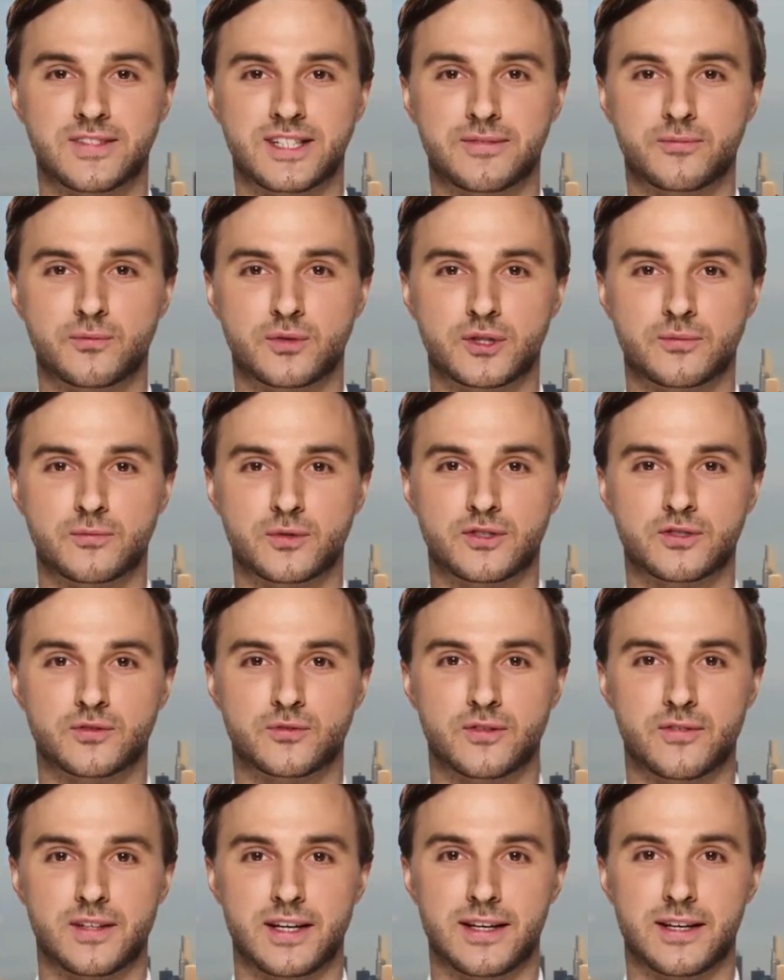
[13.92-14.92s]
and property
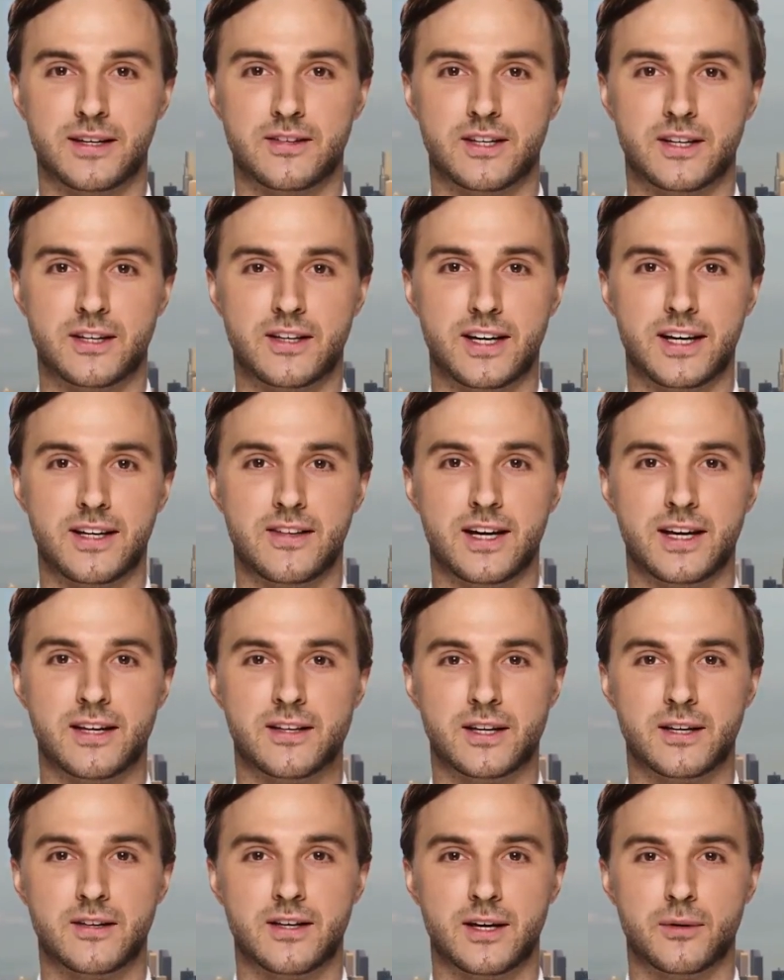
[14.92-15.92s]
related statistics
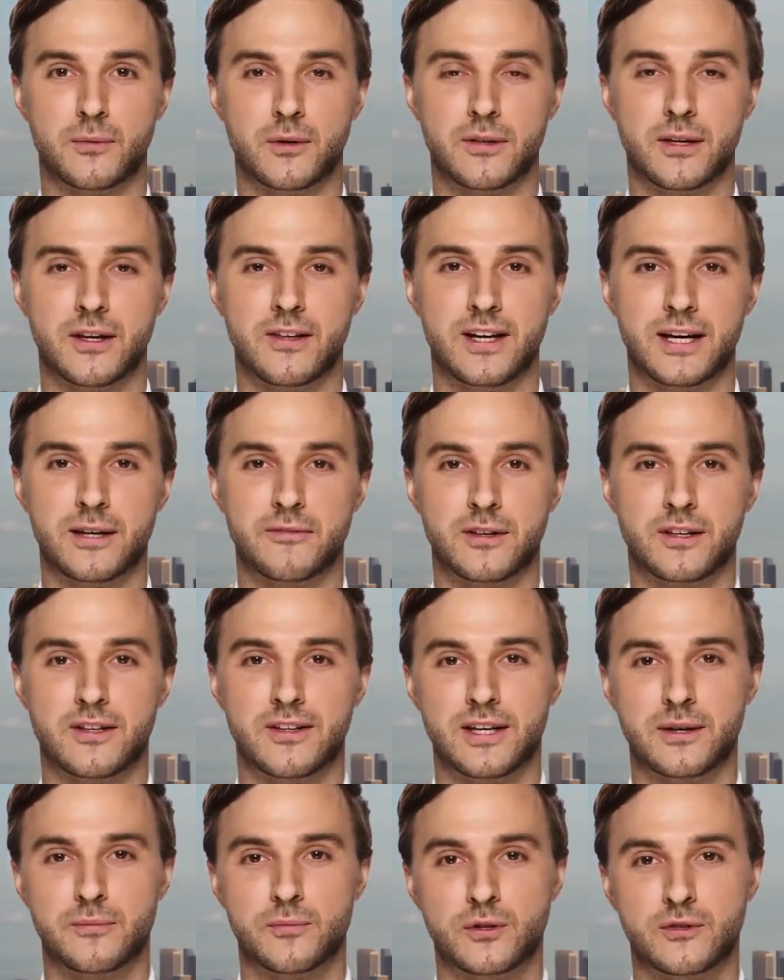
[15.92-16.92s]
in some of its safest
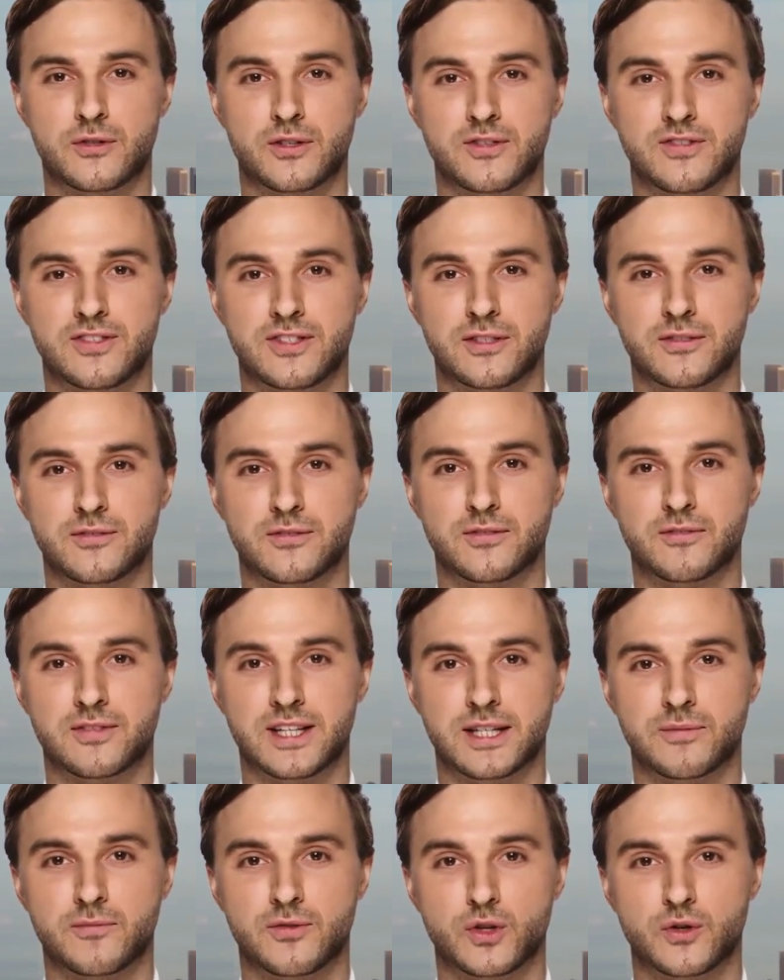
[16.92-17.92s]
neighborhoods.
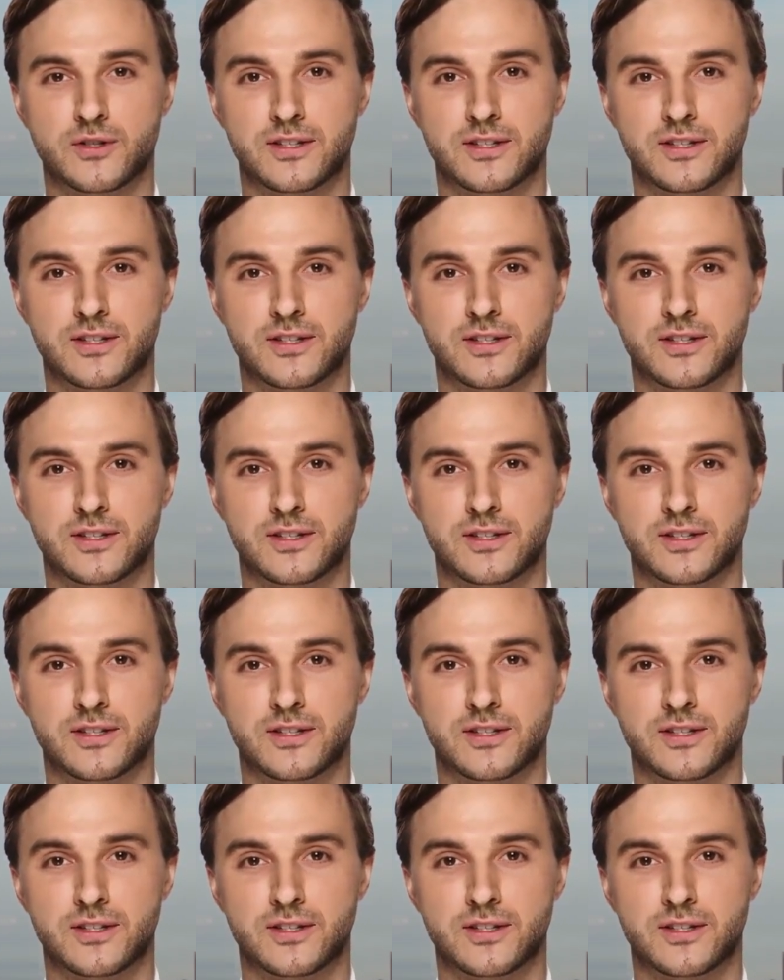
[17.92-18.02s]
If you're